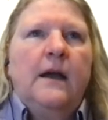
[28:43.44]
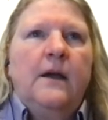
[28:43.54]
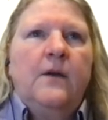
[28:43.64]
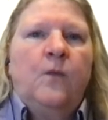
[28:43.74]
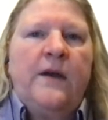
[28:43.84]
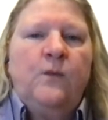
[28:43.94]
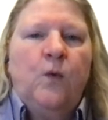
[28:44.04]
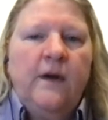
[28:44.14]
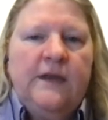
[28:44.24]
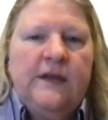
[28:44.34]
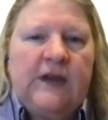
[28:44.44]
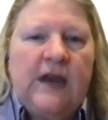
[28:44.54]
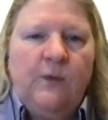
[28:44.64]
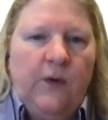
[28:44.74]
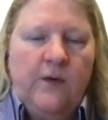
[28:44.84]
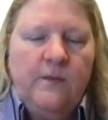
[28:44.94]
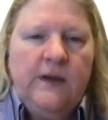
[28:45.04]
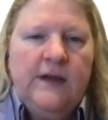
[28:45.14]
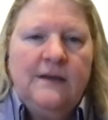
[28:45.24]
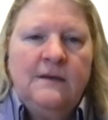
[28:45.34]
when we're in the same room
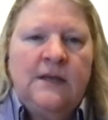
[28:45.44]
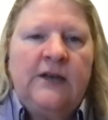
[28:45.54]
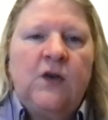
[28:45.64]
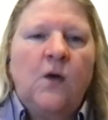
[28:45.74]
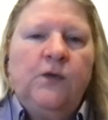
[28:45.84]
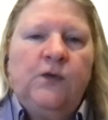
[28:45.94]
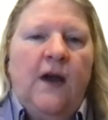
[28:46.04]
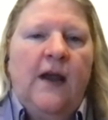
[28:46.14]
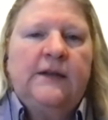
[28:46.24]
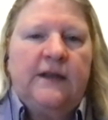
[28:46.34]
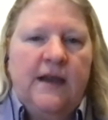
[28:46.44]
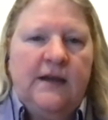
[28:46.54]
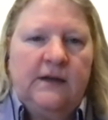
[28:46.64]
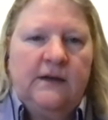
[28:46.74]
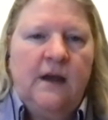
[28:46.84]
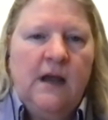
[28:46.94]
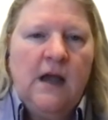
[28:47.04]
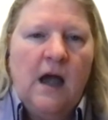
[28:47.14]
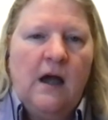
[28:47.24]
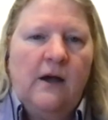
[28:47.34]
that don't translate.
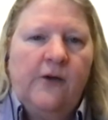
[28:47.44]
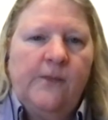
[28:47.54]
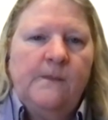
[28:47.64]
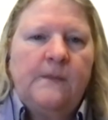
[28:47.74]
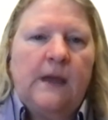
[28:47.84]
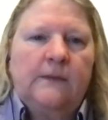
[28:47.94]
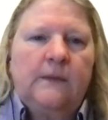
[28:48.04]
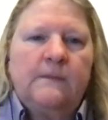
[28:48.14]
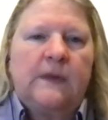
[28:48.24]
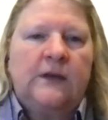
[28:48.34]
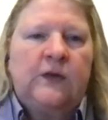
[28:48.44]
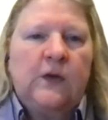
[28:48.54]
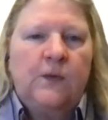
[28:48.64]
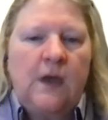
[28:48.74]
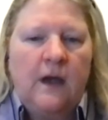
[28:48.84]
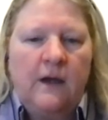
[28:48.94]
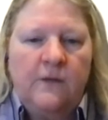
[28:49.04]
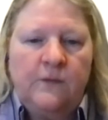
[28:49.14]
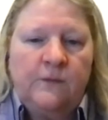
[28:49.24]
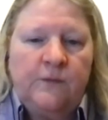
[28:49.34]
So
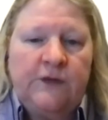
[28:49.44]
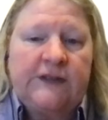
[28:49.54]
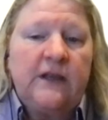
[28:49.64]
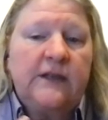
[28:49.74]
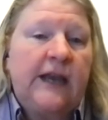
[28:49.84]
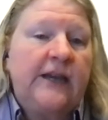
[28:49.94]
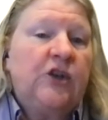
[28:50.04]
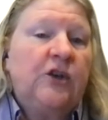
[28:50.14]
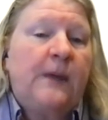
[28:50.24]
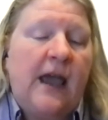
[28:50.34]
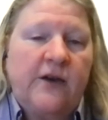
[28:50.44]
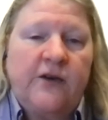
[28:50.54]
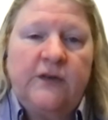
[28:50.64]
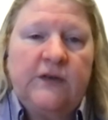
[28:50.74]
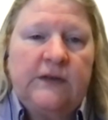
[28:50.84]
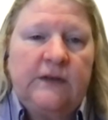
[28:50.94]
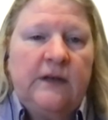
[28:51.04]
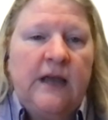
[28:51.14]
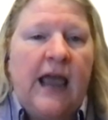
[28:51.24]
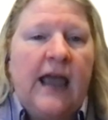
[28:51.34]
the facilitation patterns
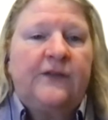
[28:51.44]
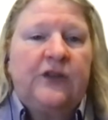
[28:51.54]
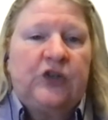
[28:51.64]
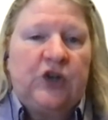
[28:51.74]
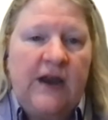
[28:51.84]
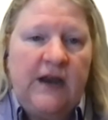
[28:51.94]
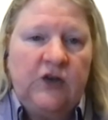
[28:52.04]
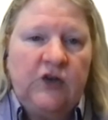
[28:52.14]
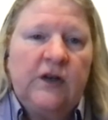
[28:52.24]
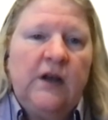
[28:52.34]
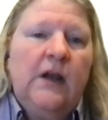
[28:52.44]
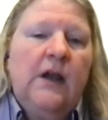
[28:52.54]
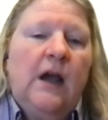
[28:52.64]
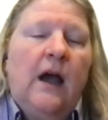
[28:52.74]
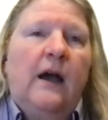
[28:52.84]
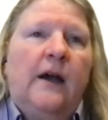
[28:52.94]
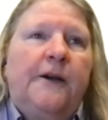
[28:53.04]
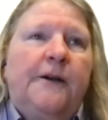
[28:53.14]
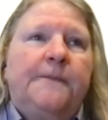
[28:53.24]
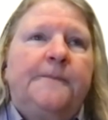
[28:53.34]
have to change.
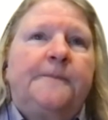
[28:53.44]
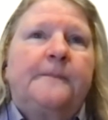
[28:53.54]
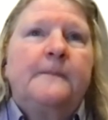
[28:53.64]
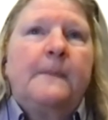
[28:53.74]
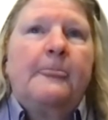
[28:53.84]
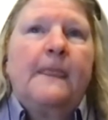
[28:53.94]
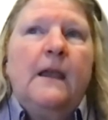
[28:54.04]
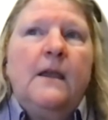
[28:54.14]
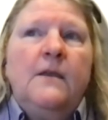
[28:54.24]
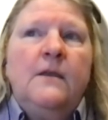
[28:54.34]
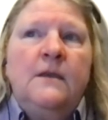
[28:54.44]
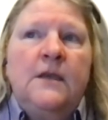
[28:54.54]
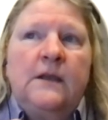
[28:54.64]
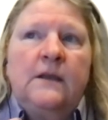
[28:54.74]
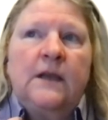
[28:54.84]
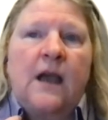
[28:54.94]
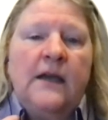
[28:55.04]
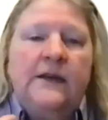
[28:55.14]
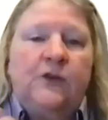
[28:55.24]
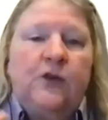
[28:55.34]
The
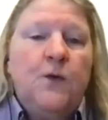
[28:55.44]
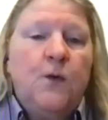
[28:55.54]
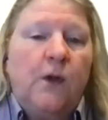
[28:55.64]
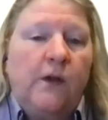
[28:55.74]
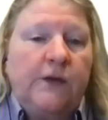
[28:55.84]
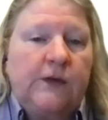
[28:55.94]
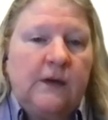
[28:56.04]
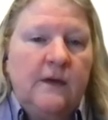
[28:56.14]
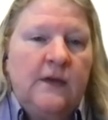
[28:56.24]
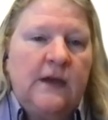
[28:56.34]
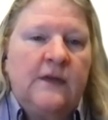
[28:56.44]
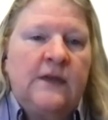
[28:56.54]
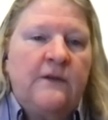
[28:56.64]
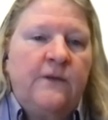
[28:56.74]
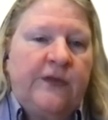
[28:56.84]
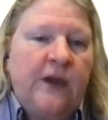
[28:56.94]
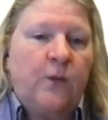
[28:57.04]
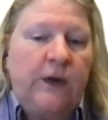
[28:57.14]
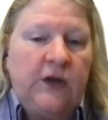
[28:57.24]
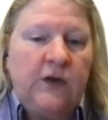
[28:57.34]
kind of tools that
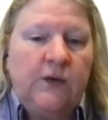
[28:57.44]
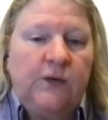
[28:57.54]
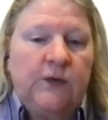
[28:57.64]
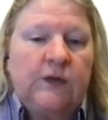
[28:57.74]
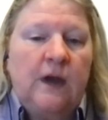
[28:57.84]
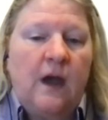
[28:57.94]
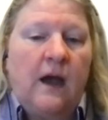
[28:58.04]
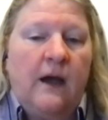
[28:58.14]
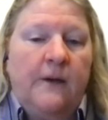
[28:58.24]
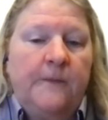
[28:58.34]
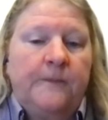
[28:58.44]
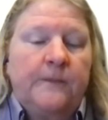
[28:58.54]
we use have